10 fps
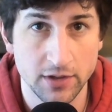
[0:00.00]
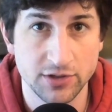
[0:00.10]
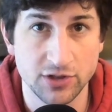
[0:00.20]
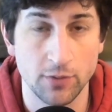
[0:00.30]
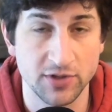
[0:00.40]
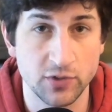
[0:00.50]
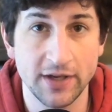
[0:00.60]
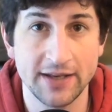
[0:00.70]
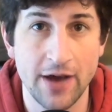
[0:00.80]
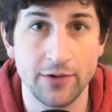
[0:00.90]
So
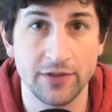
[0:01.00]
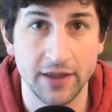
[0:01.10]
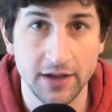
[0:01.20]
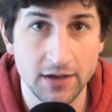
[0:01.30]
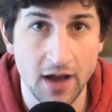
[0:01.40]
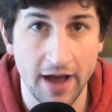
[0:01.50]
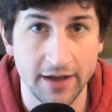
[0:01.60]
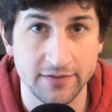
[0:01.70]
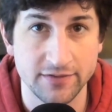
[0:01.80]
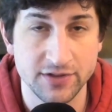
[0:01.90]
between now and then,
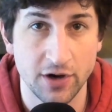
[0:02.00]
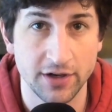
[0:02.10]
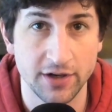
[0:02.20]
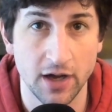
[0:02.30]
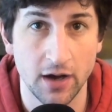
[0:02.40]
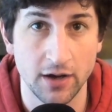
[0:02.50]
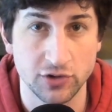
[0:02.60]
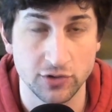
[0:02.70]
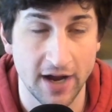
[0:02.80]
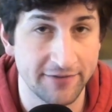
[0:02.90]
I've started a
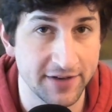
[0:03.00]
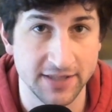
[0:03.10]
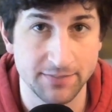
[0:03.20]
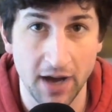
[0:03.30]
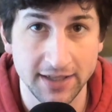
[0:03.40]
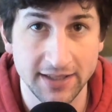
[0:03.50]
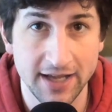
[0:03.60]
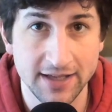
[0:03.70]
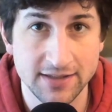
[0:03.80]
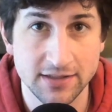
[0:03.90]
Drive Fitness
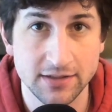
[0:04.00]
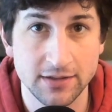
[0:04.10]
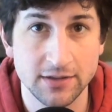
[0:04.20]
podcast